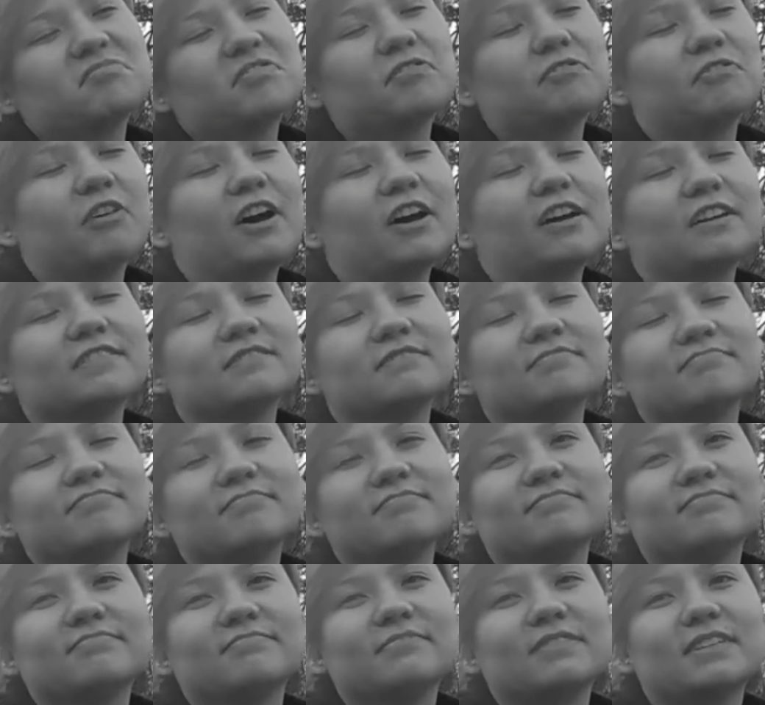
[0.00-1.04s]
fun
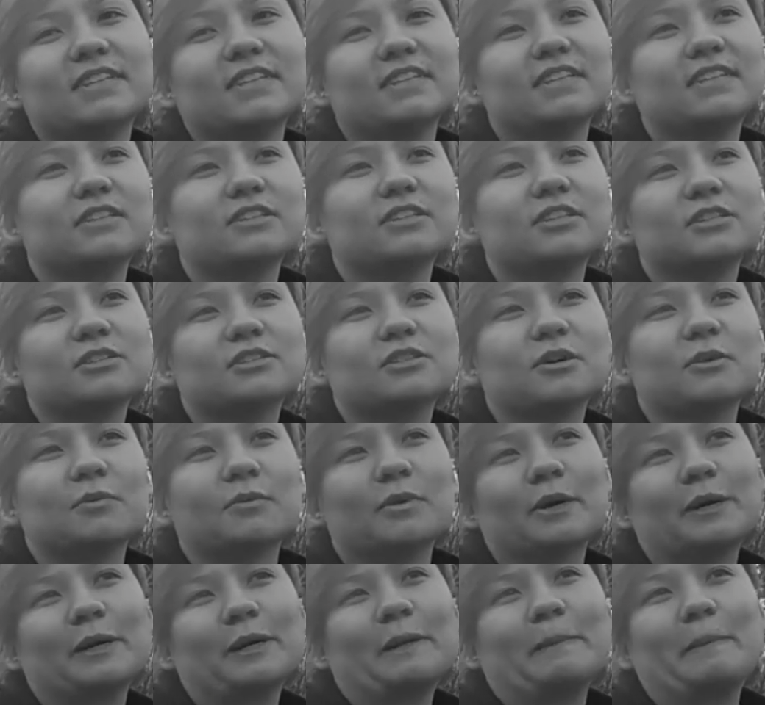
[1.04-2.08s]
and you just don't
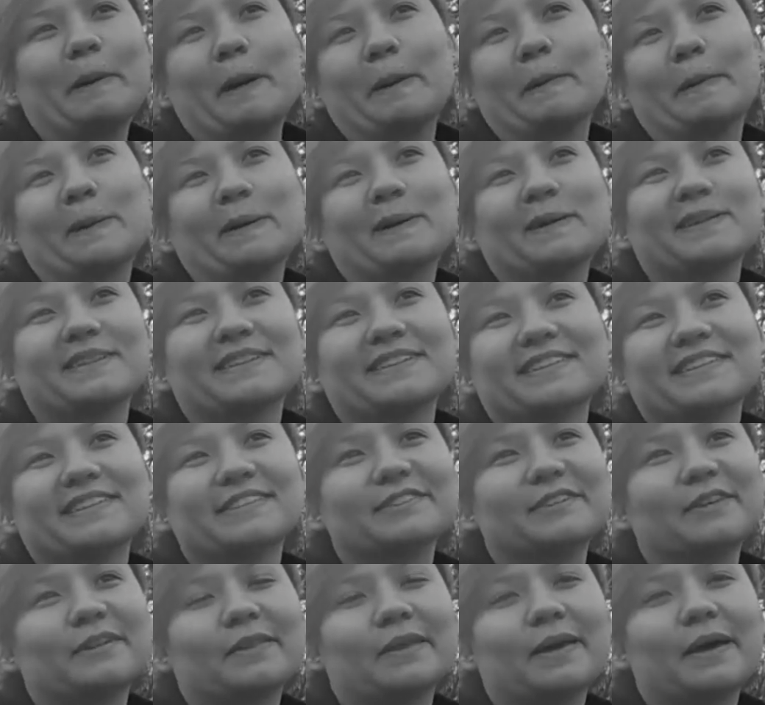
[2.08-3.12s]
worry about work and
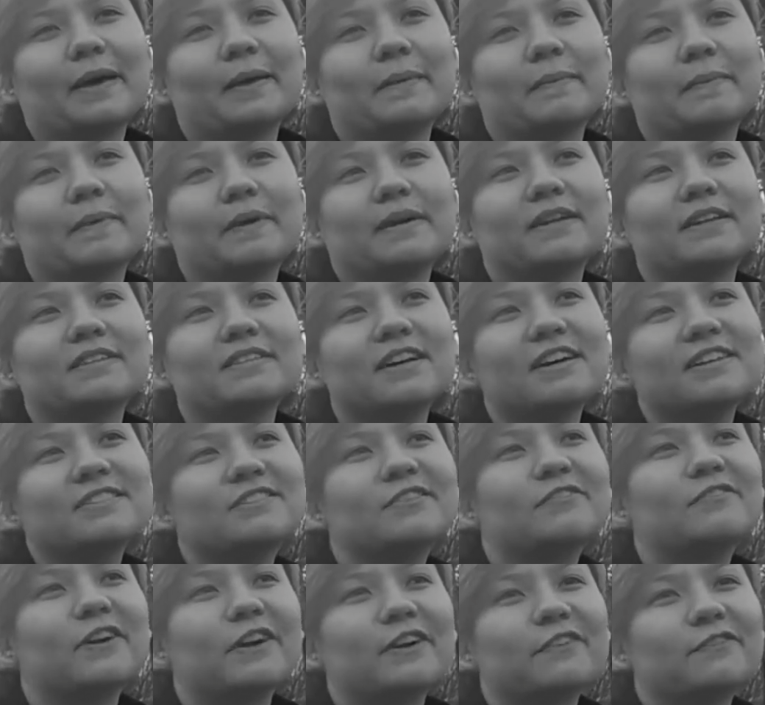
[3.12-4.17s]
things like that. But it's
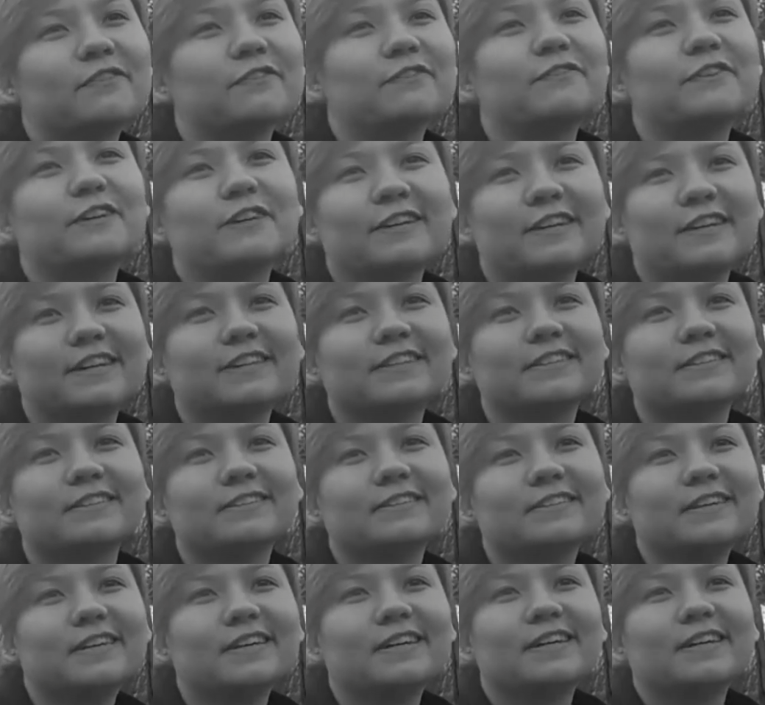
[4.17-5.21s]
also very fulfilling
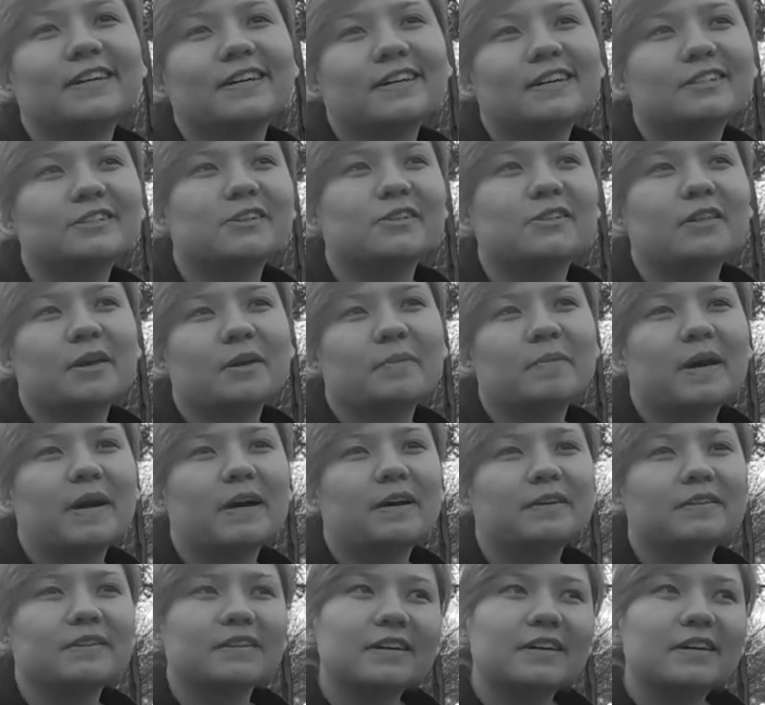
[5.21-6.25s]
because you think
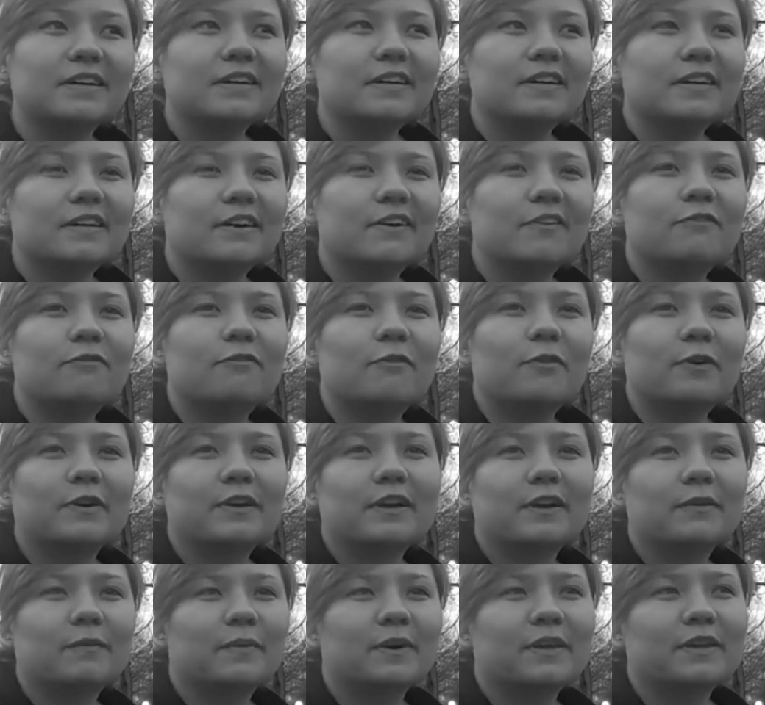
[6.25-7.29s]
about
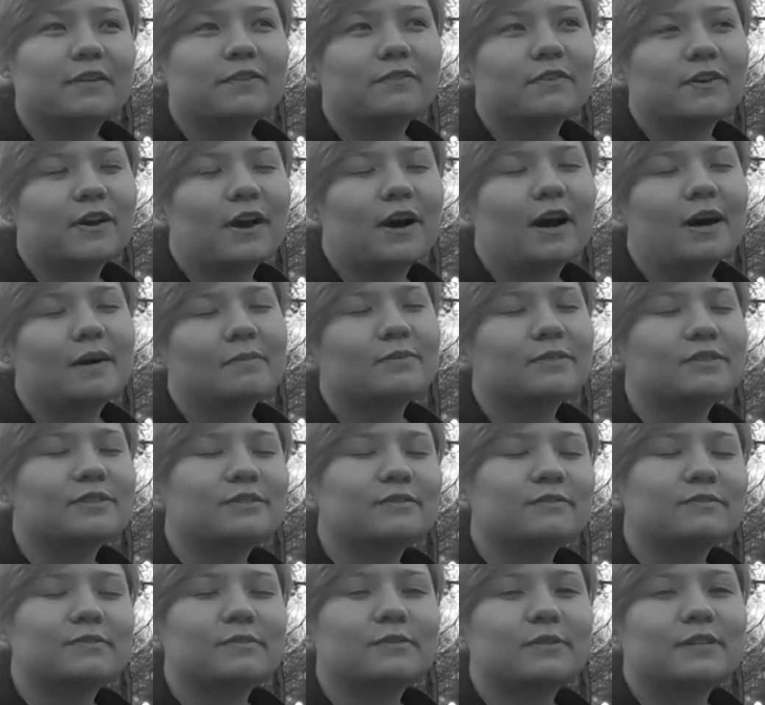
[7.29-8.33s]
what you've accomplished
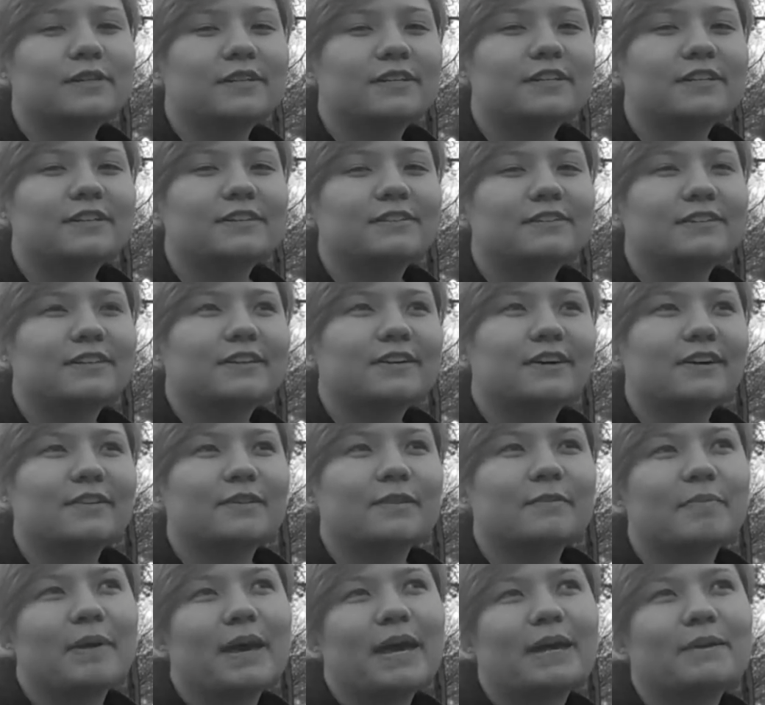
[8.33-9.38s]
in 4 years, like all
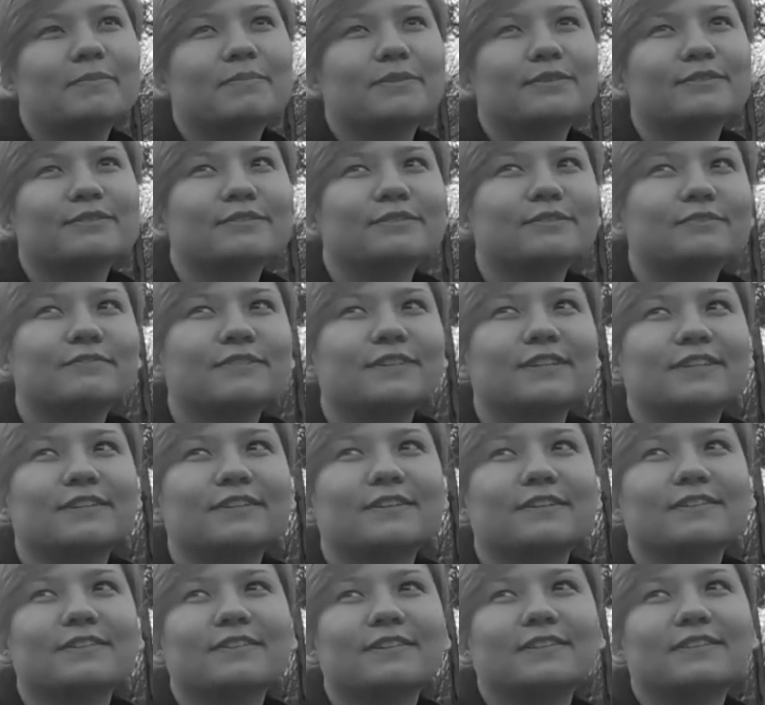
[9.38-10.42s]
the papers you've
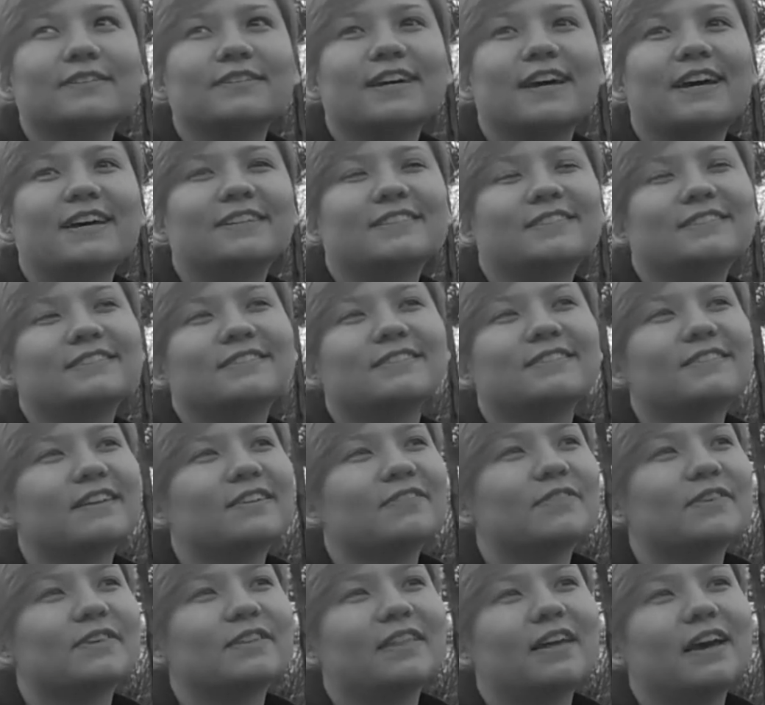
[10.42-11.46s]
done, all the tests and
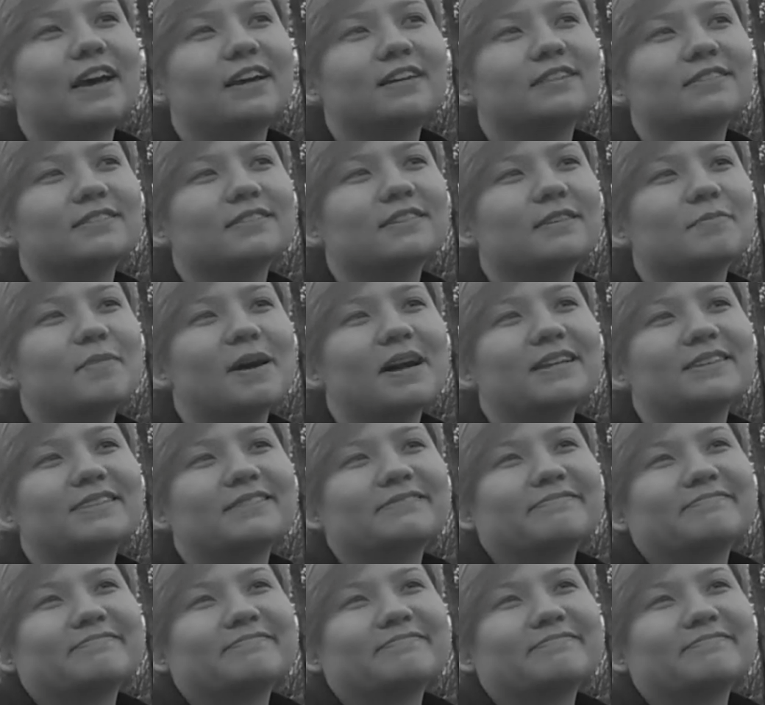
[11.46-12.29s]
stuff like that. And it might,